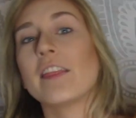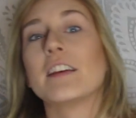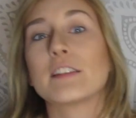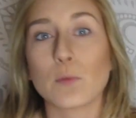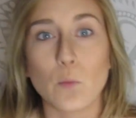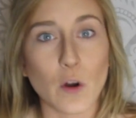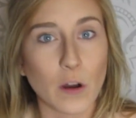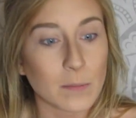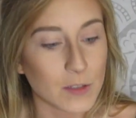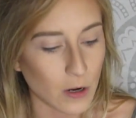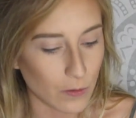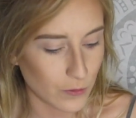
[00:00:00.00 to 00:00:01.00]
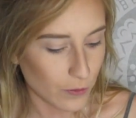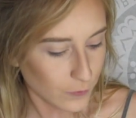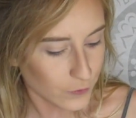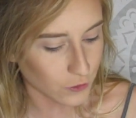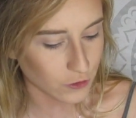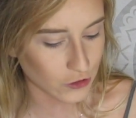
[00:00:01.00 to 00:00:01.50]
this warm tone
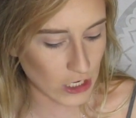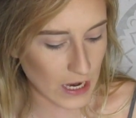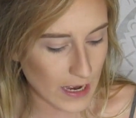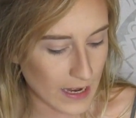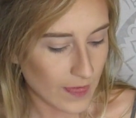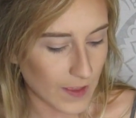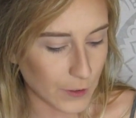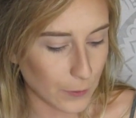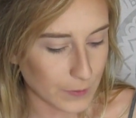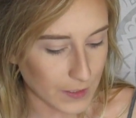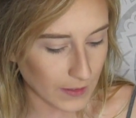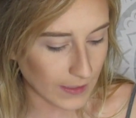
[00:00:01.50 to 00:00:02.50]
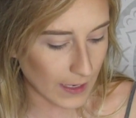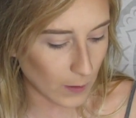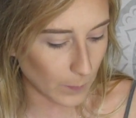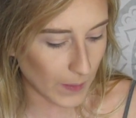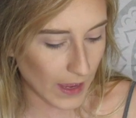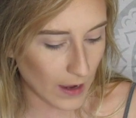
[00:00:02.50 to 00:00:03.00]
neutral shade, then use a
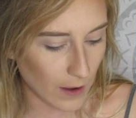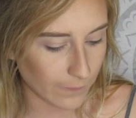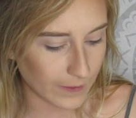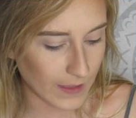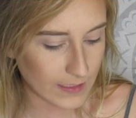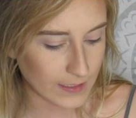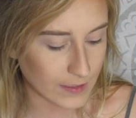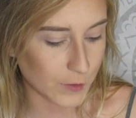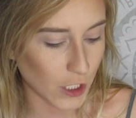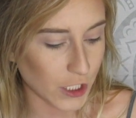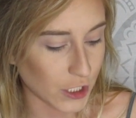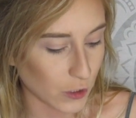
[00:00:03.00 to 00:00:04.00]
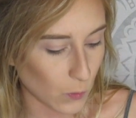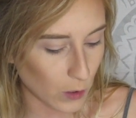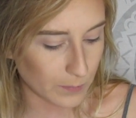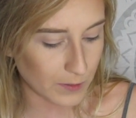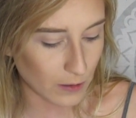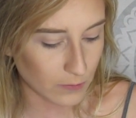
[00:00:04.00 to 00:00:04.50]
little bit of this darker
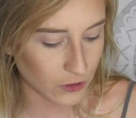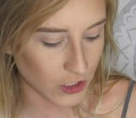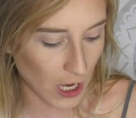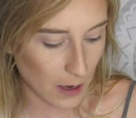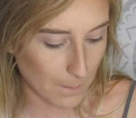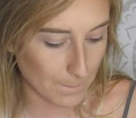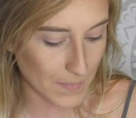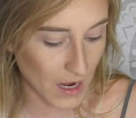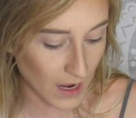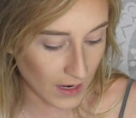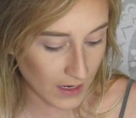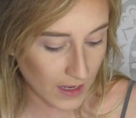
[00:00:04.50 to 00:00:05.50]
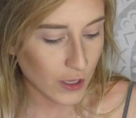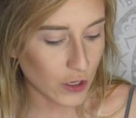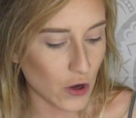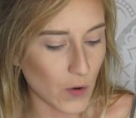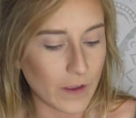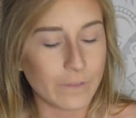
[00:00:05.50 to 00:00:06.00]
warm tone shade Mug.
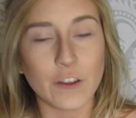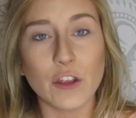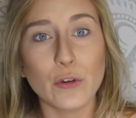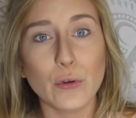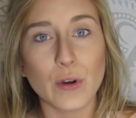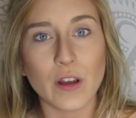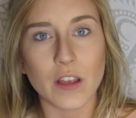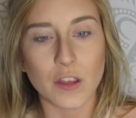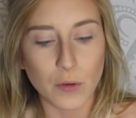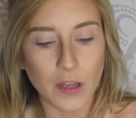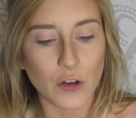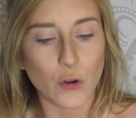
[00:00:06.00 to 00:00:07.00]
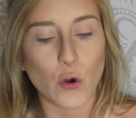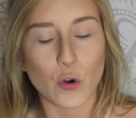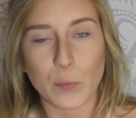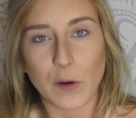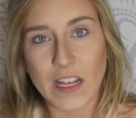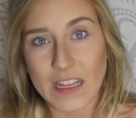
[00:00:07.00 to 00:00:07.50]
If you can
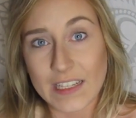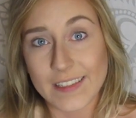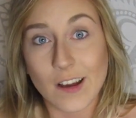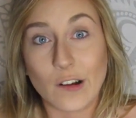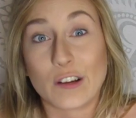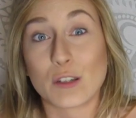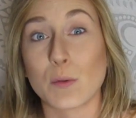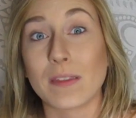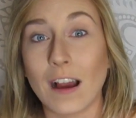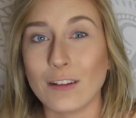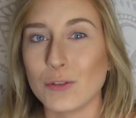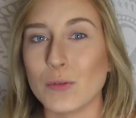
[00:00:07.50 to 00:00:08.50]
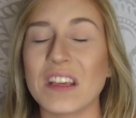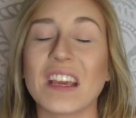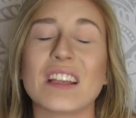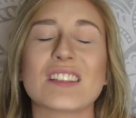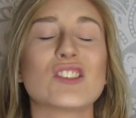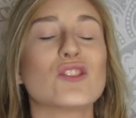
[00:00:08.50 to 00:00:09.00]
incorporate these colors without doing
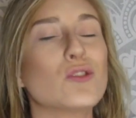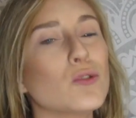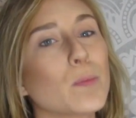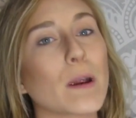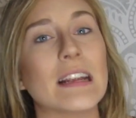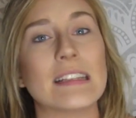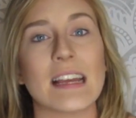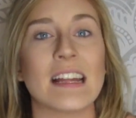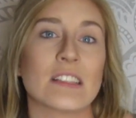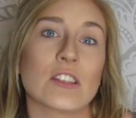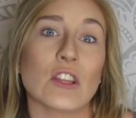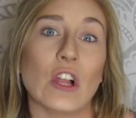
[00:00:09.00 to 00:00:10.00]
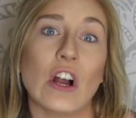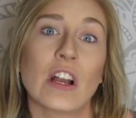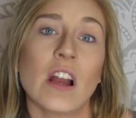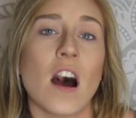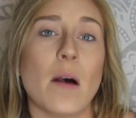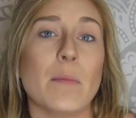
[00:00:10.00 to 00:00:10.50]
a super intense
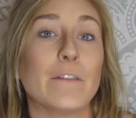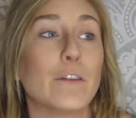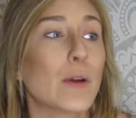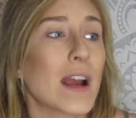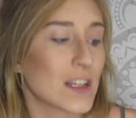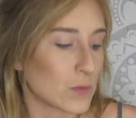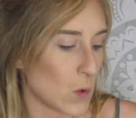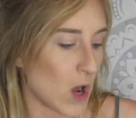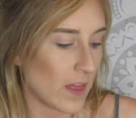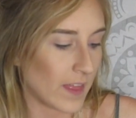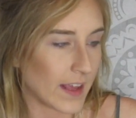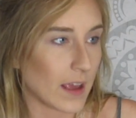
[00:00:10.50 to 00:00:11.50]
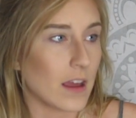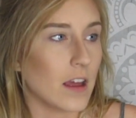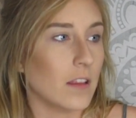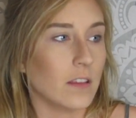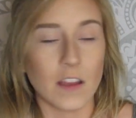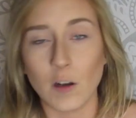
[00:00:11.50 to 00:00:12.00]
look. If you guys want like
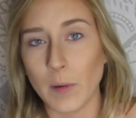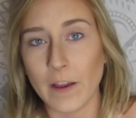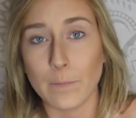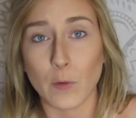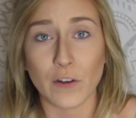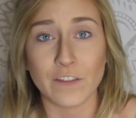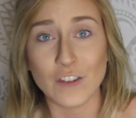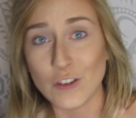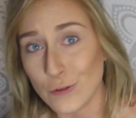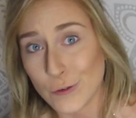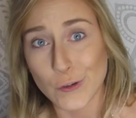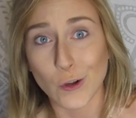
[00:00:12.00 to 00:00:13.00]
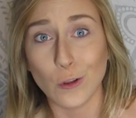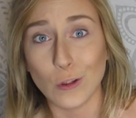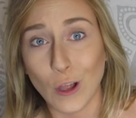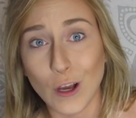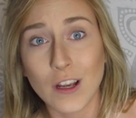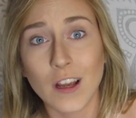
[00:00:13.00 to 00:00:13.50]
a little bit more of a neutral
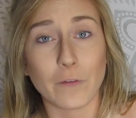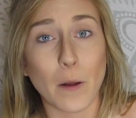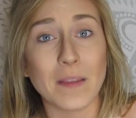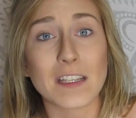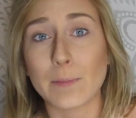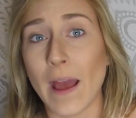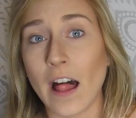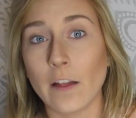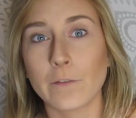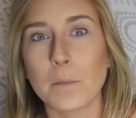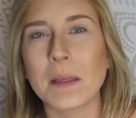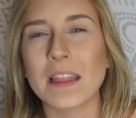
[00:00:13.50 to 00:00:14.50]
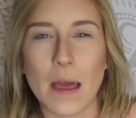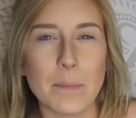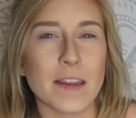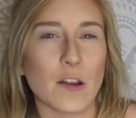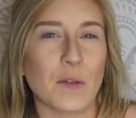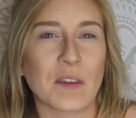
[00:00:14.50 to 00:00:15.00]
look from this palette from me, let
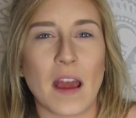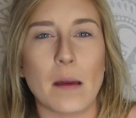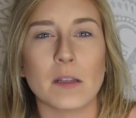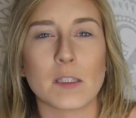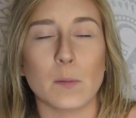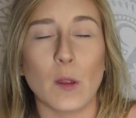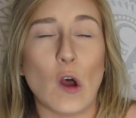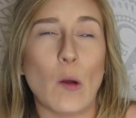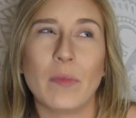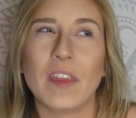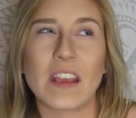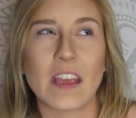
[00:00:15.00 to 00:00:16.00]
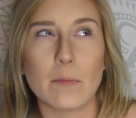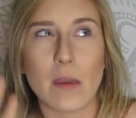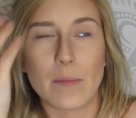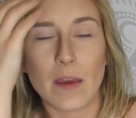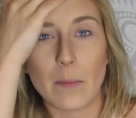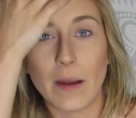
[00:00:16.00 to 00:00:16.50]
me know in the comments below. I'm thinking
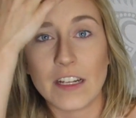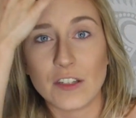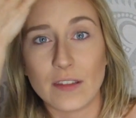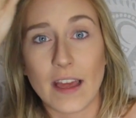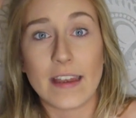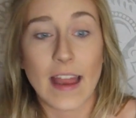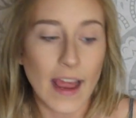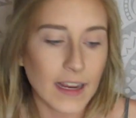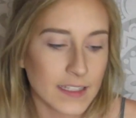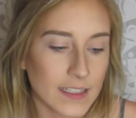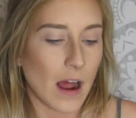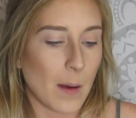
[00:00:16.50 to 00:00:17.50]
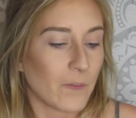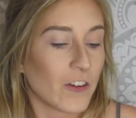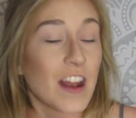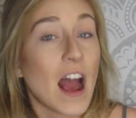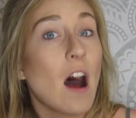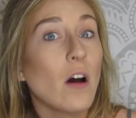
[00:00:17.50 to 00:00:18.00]
maybe I might do that next.
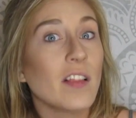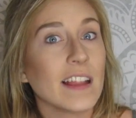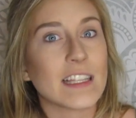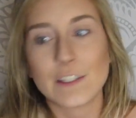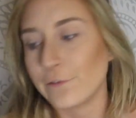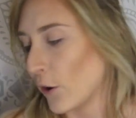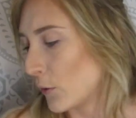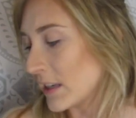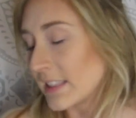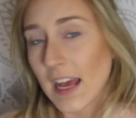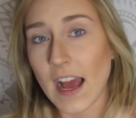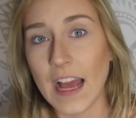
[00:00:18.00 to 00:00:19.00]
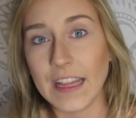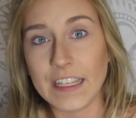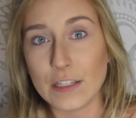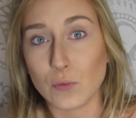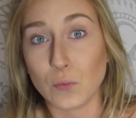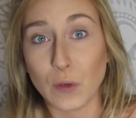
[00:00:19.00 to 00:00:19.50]
For now, let's focus on
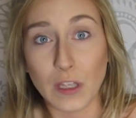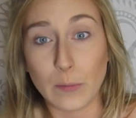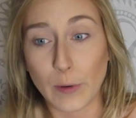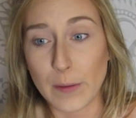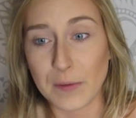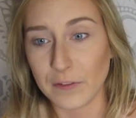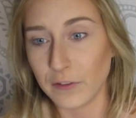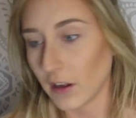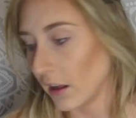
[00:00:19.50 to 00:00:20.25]
these really bright, beautiful